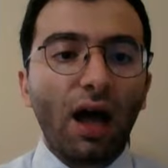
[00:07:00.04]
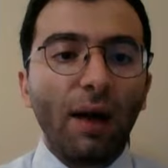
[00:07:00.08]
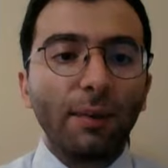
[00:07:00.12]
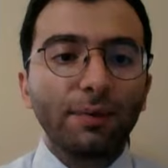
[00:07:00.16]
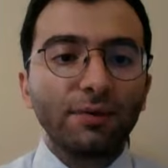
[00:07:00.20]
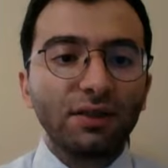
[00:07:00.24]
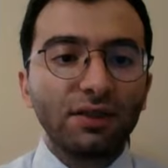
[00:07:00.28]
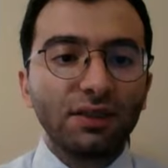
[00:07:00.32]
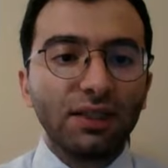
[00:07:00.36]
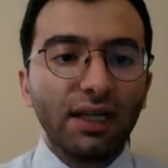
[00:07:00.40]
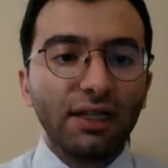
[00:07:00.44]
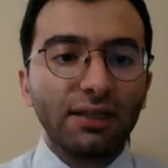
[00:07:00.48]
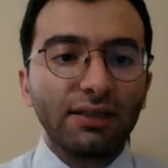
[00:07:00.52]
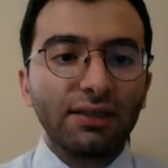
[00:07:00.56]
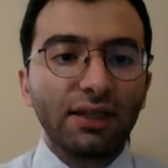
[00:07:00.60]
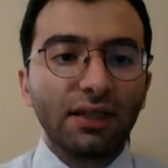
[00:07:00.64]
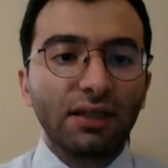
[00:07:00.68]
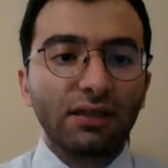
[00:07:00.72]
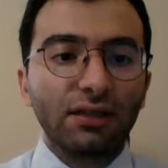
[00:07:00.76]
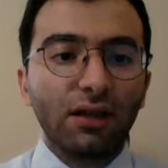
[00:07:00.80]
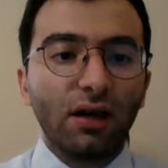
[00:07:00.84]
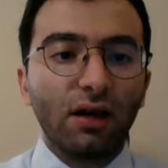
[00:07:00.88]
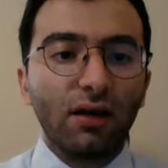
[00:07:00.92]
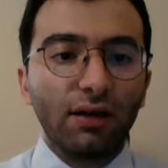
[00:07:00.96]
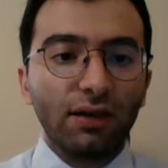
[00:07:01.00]
date
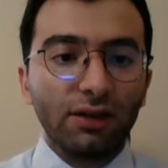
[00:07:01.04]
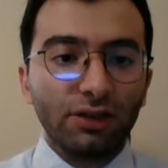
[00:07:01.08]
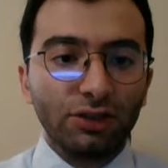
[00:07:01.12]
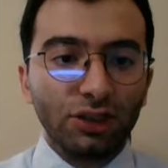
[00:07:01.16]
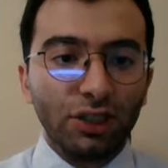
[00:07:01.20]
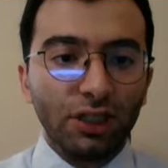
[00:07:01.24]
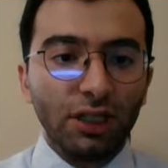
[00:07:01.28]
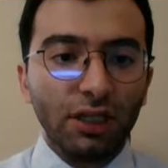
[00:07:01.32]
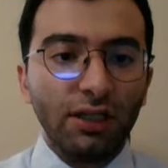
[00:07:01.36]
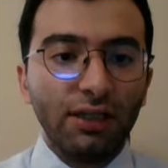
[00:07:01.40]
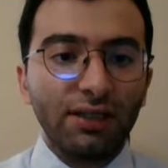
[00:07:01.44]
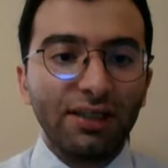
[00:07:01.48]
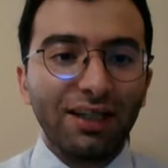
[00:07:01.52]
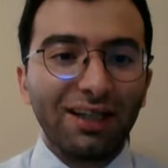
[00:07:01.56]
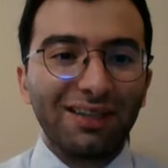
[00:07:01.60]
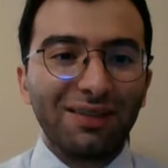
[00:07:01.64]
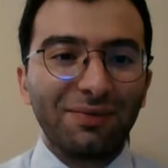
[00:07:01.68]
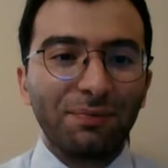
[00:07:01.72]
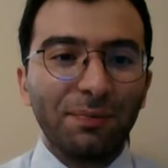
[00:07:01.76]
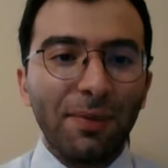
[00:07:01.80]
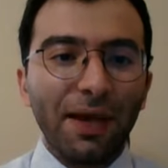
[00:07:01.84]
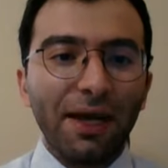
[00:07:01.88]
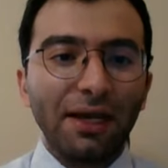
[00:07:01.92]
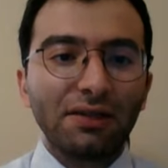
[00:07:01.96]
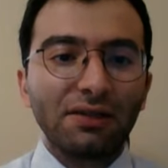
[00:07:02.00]
technology that
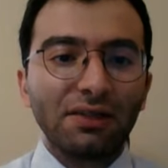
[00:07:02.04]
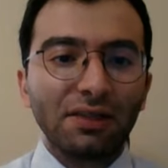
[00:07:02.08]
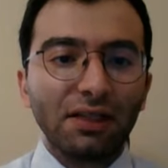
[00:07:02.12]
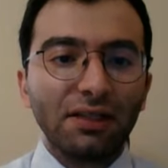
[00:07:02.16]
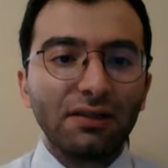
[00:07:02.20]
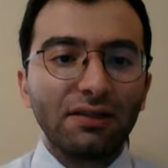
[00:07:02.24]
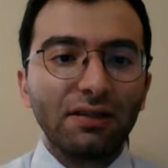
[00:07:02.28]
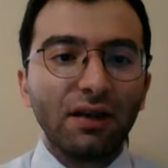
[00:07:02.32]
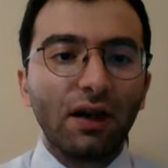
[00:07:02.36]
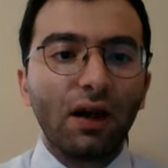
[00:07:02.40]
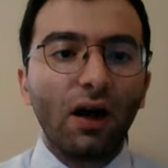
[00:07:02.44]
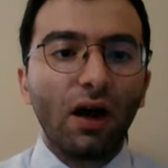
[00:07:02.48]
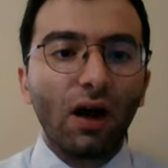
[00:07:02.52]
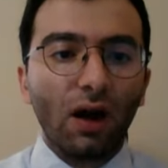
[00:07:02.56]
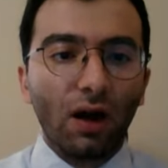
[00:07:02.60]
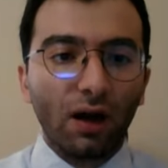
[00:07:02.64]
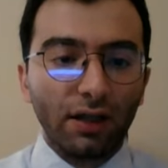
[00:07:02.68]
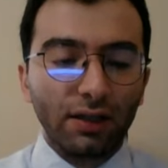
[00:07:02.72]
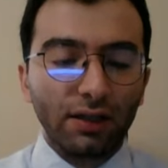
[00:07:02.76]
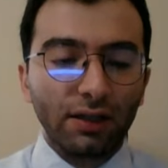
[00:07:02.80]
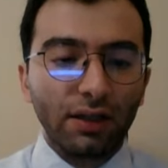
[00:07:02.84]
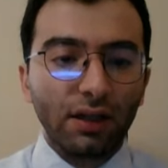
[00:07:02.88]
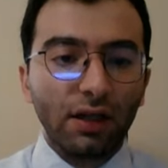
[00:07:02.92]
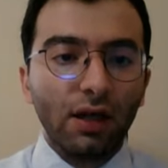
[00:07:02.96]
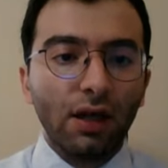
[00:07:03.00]
makes it hard
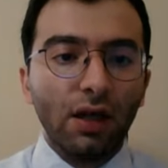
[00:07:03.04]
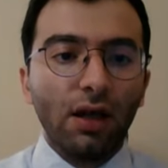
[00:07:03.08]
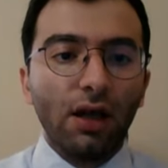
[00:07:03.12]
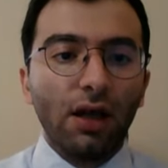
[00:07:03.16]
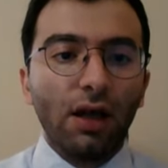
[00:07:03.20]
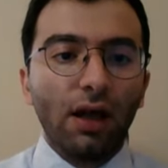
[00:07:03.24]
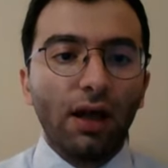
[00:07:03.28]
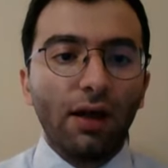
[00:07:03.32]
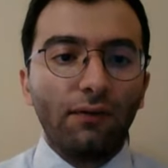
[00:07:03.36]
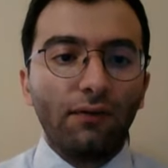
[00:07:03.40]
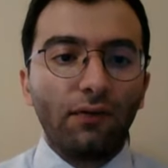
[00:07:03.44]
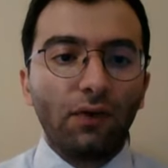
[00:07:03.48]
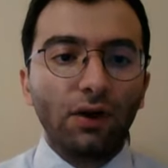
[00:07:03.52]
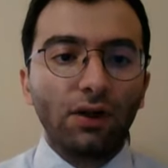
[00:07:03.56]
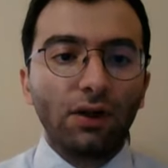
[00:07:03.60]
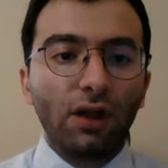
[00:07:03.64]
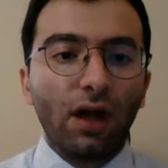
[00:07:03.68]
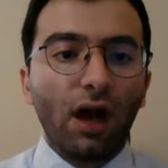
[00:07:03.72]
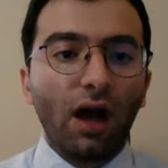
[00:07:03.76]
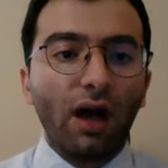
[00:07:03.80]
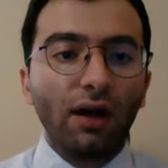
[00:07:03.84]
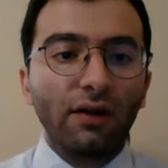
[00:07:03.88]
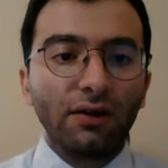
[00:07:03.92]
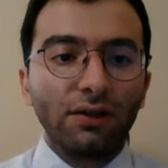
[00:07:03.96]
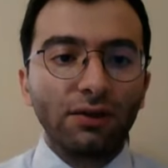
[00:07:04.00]
uh, for the
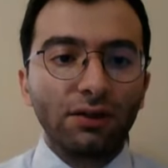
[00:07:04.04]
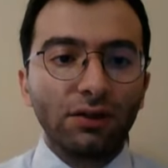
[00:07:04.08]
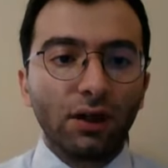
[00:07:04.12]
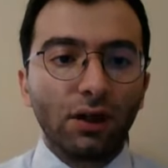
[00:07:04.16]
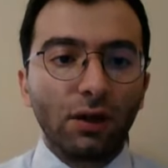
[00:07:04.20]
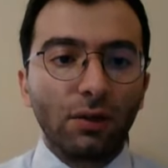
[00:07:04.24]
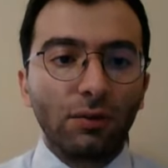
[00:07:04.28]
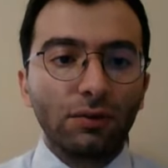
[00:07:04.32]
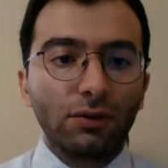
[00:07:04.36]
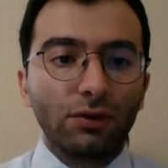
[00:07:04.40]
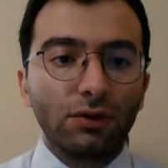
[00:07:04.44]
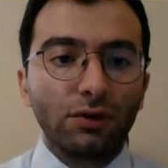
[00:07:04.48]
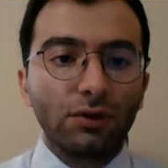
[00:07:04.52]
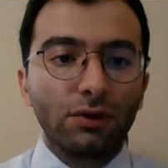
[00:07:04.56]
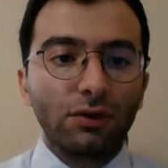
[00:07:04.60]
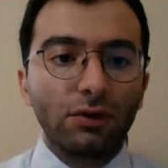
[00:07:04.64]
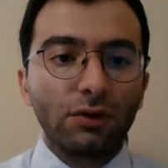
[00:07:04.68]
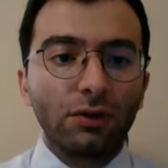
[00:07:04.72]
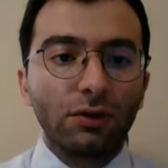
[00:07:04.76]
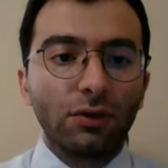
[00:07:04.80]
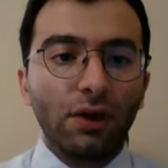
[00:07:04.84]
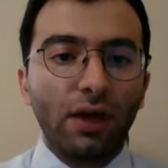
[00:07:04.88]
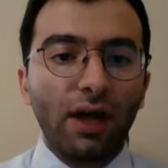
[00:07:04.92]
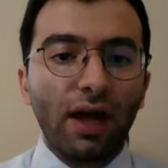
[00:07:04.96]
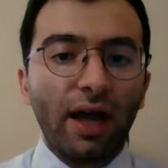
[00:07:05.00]
Iron Dome
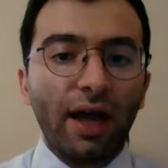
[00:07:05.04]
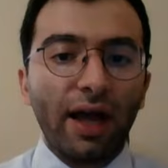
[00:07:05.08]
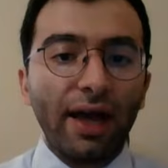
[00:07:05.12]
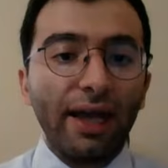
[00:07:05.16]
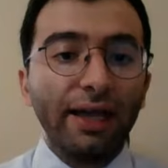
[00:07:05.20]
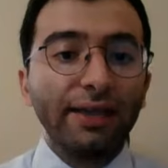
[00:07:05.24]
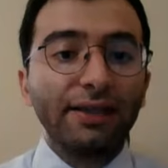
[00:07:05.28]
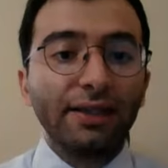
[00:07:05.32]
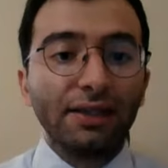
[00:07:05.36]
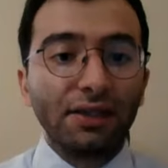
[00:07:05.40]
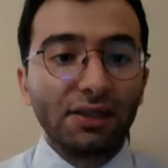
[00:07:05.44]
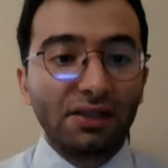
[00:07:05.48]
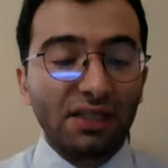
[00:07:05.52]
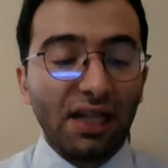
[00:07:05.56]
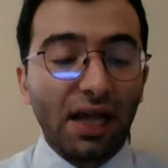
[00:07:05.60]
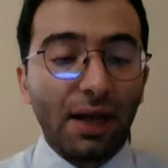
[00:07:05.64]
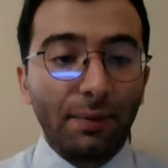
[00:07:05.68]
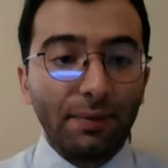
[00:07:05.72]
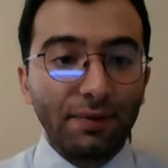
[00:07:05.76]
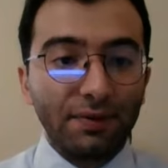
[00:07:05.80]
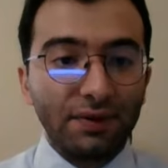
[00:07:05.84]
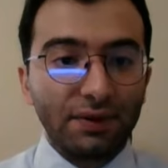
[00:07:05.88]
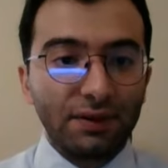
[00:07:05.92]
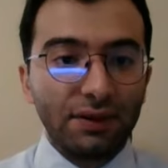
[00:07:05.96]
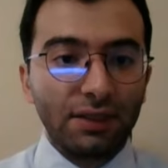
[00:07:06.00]
to uh,
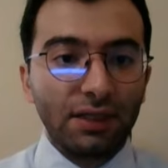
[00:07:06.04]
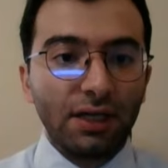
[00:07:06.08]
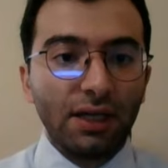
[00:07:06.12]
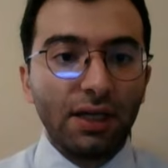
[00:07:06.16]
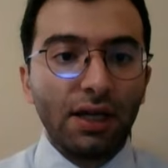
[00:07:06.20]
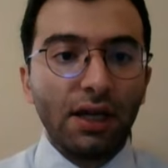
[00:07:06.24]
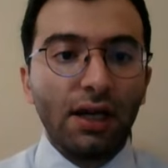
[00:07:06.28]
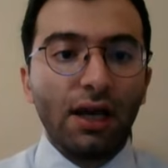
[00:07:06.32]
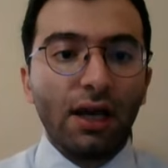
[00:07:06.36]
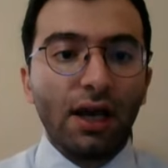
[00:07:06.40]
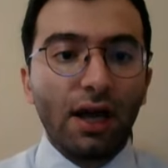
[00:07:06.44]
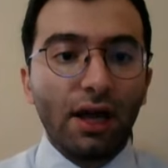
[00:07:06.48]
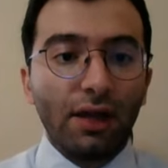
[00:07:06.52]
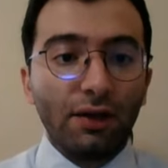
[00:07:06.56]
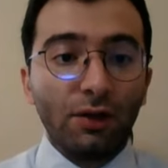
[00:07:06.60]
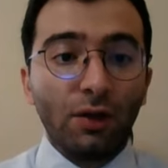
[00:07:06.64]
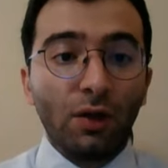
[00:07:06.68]
intercept uh, those